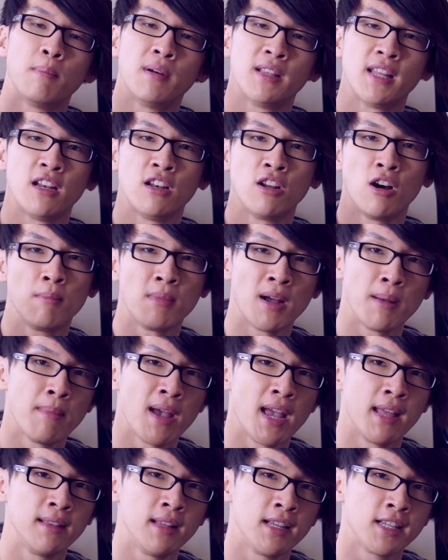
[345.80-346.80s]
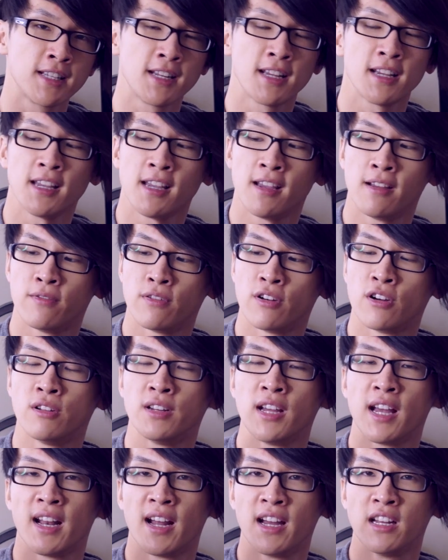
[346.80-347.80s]
but they're not my main listening
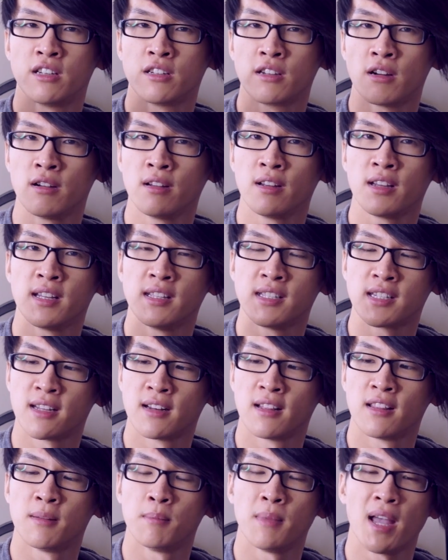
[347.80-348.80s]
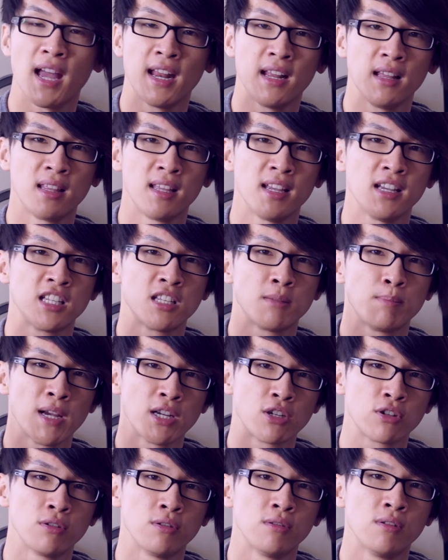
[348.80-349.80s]
earphone and I don't consider them anything
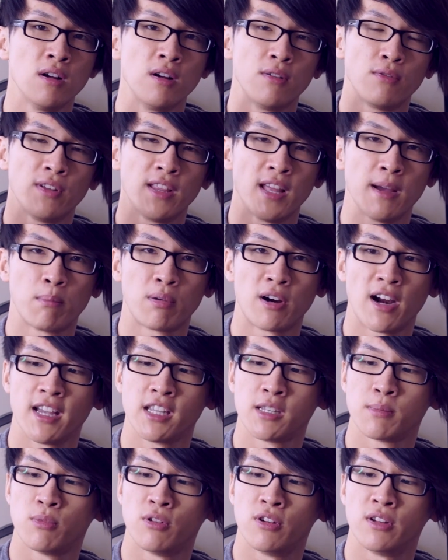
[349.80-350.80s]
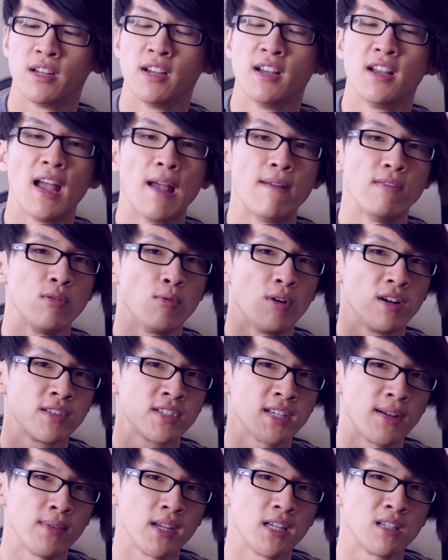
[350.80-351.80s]
special for their price point. If you want
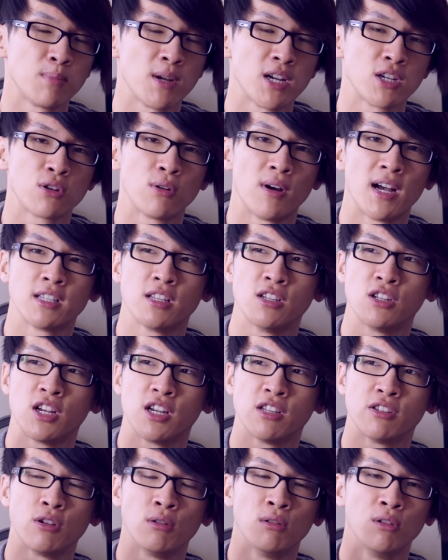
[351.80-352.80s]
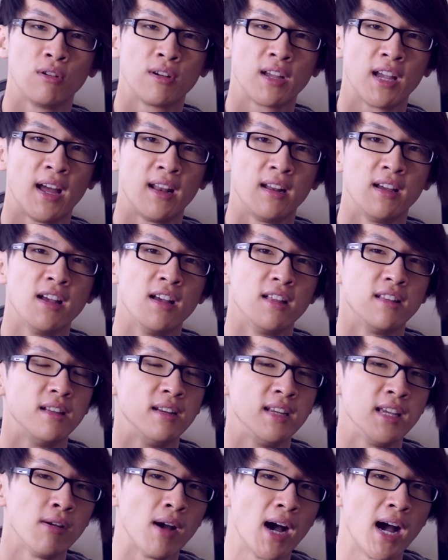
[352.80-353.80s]
something special, I suggest you look at the
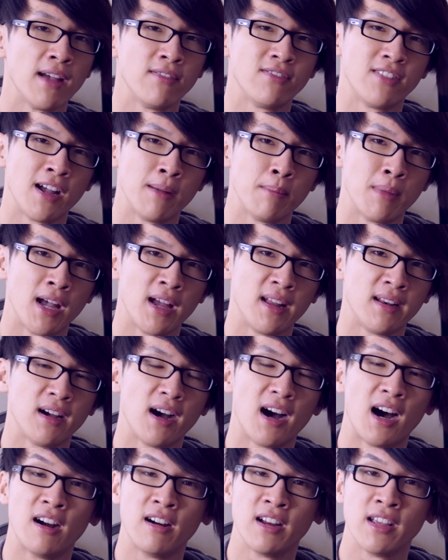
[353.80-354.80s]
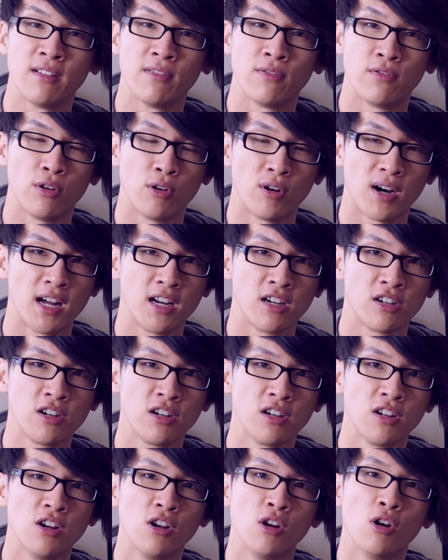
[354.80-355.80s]
new Hi-Fi Man
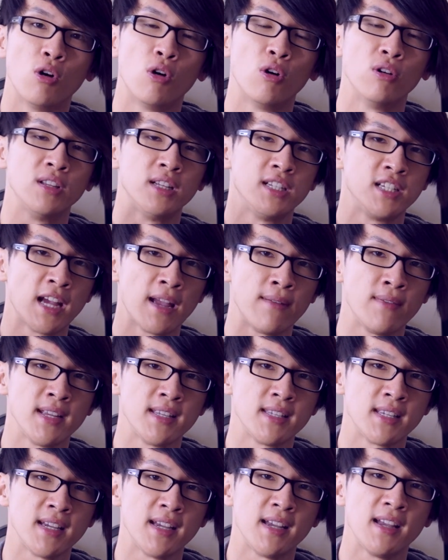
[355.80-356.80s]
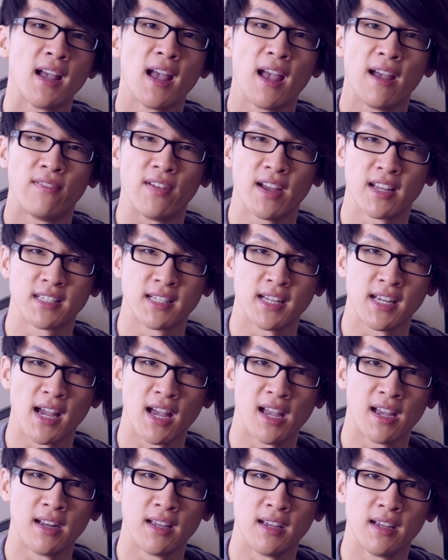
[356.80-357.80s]
RE400 or the JVC
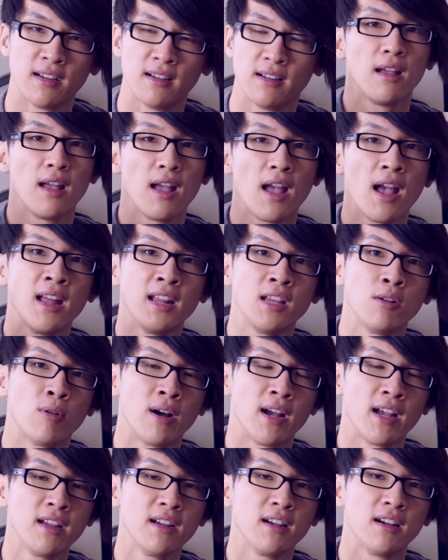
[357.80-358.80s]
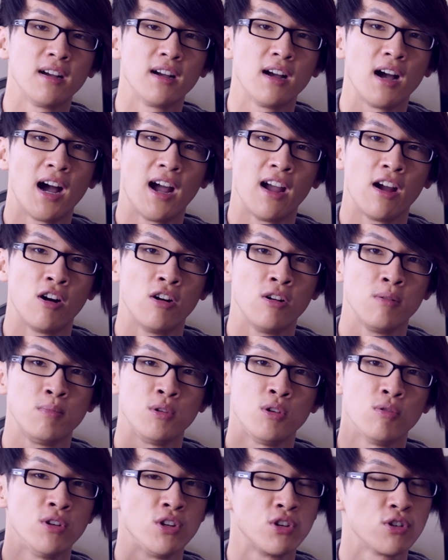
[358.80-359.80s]
FXD80. Anyway, I hope
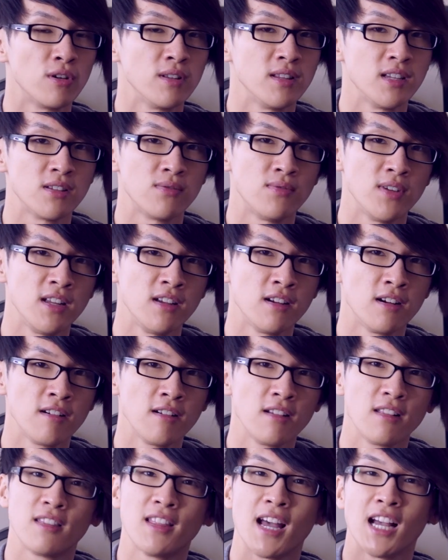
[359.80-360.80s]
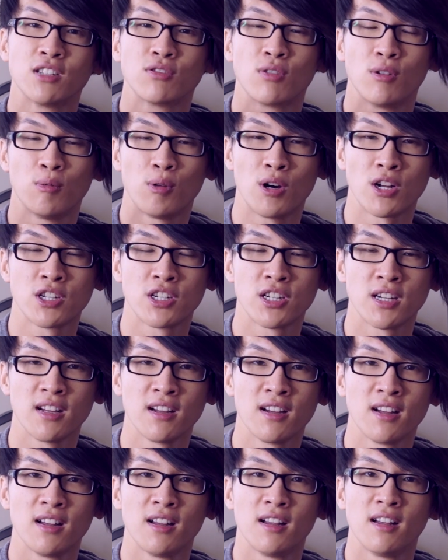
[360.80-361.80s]
you enjoyed this video. Thanks for
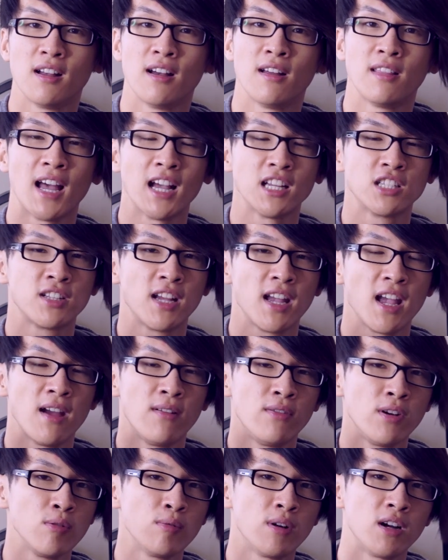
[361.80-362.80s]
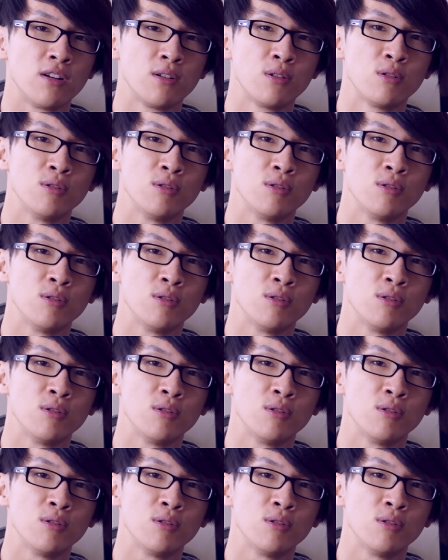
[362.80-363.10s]
watching. Thanks to everyone